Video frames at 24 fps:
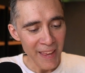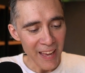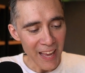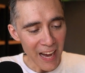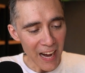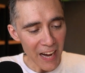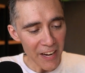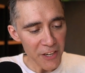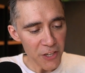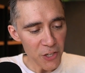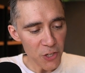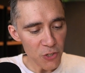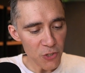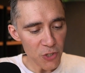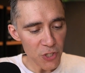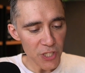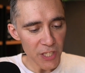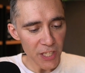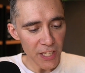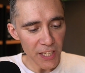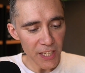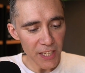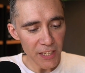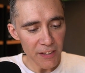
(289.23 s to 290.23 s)
And you
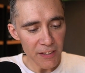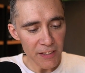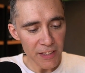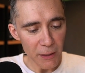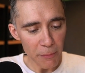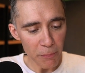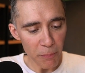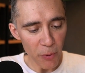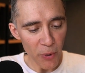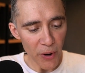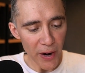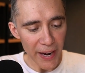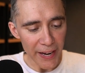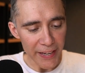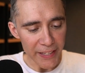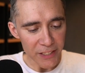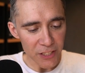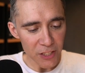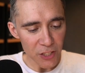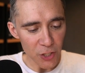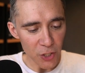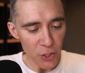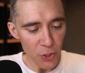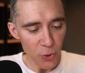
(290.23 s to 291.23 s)
see the
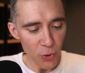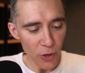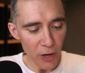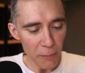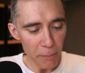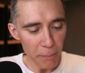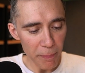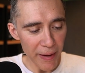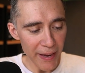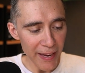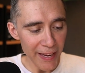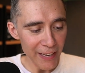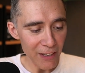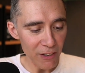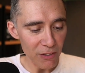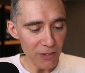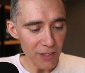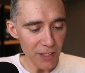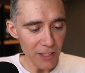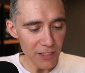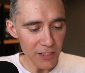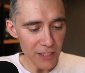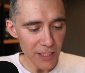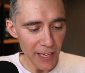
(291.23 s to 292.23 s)
price. You are paying, on
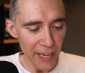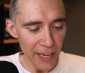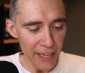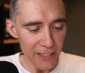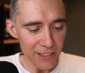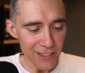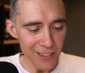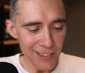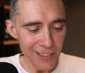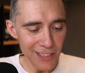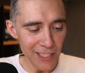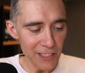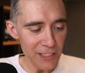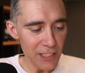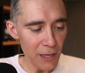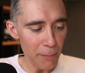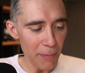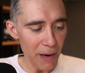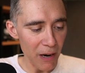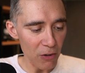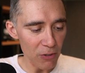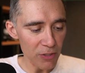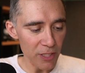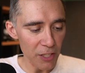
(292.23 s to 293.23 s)
this case, this
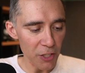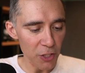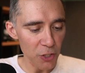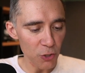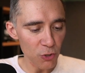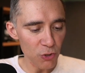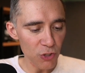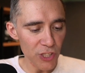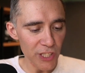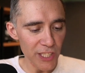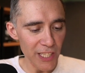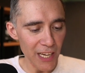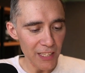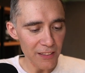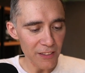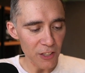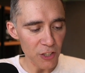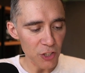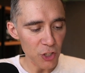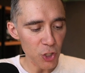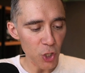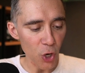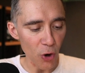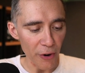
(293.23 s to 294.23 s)
amount that you see under
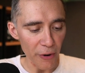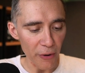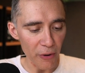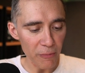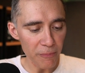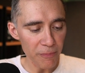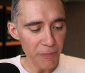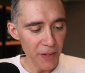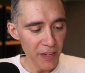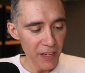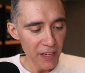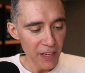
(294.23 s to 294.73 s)
total.